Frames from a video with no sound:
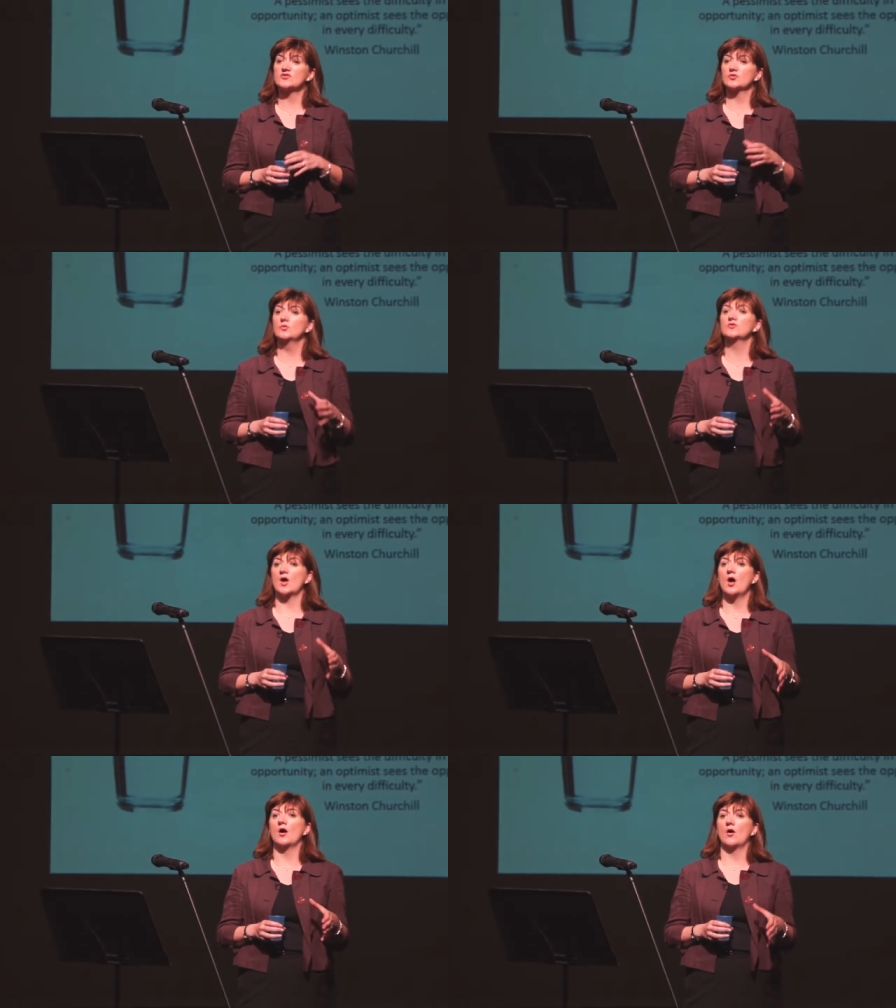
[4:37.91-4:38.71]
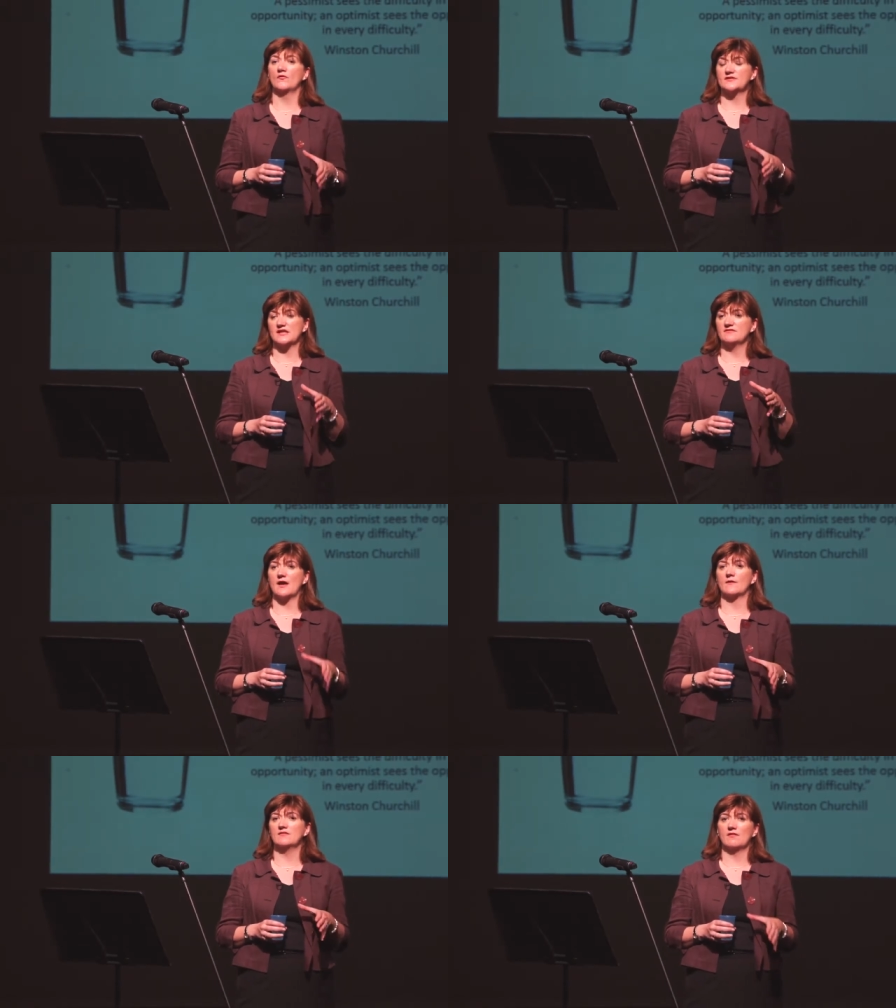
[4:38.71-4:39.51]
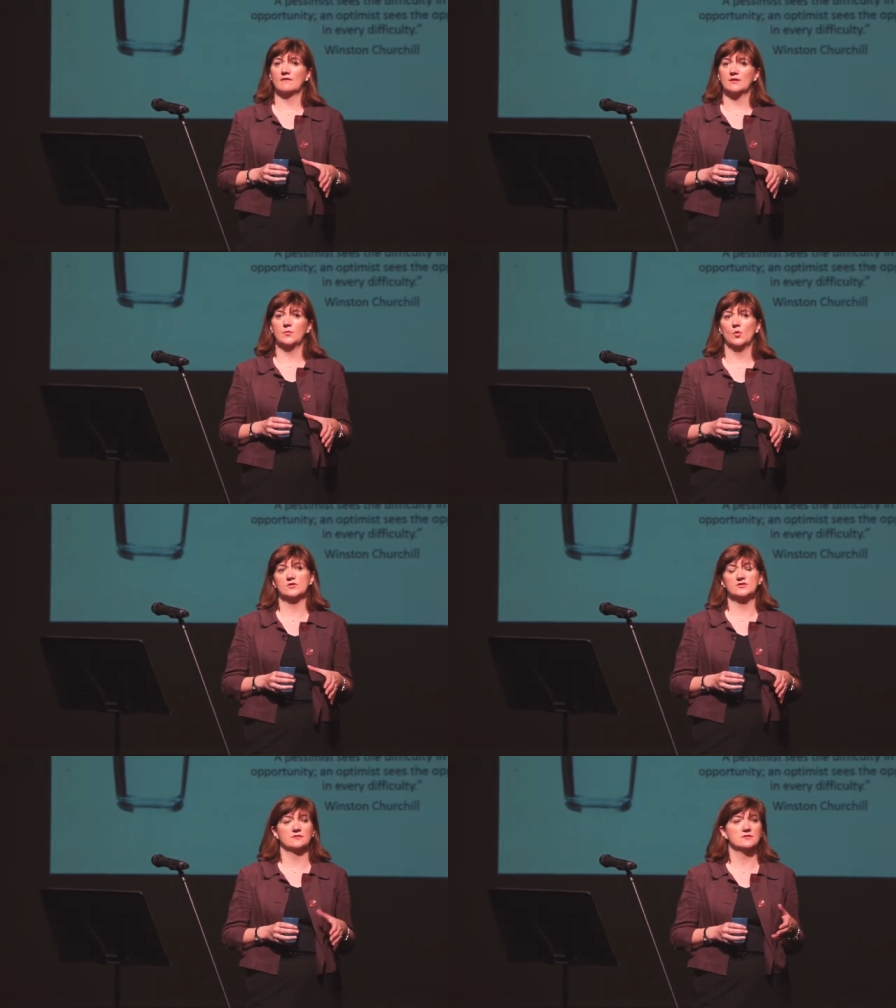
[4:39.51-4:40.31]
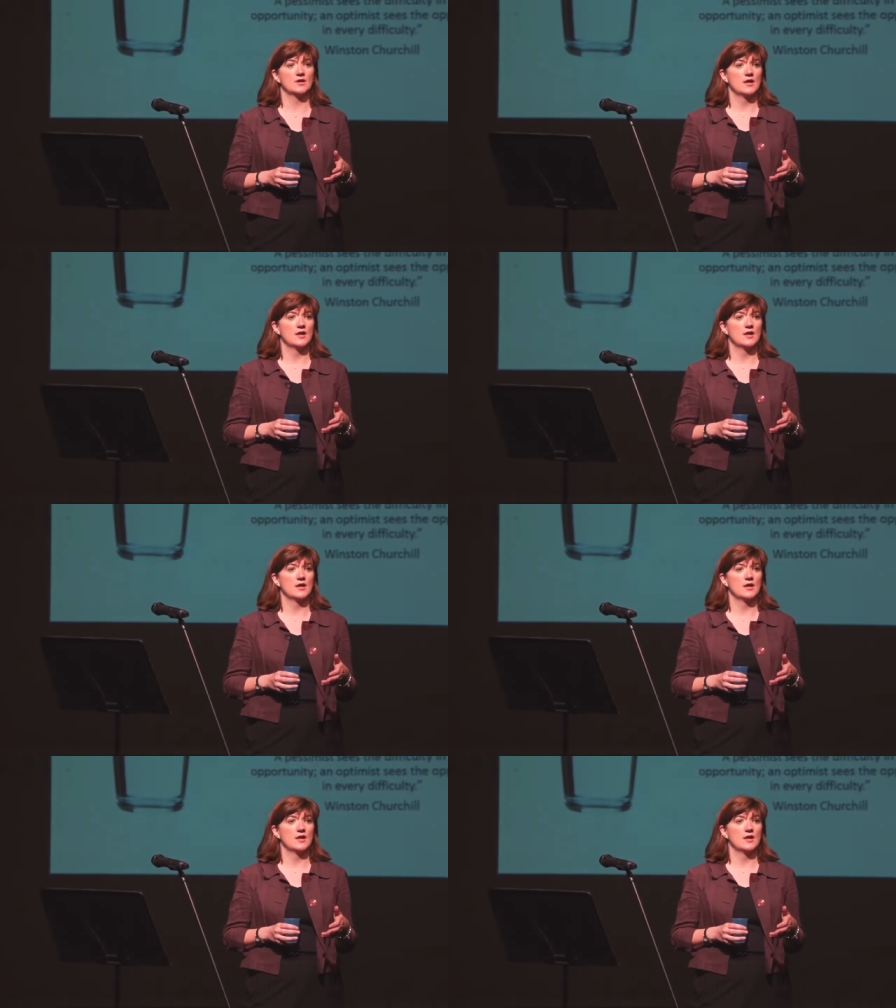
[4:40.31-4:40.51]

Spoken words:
Schools are obviously very, very important.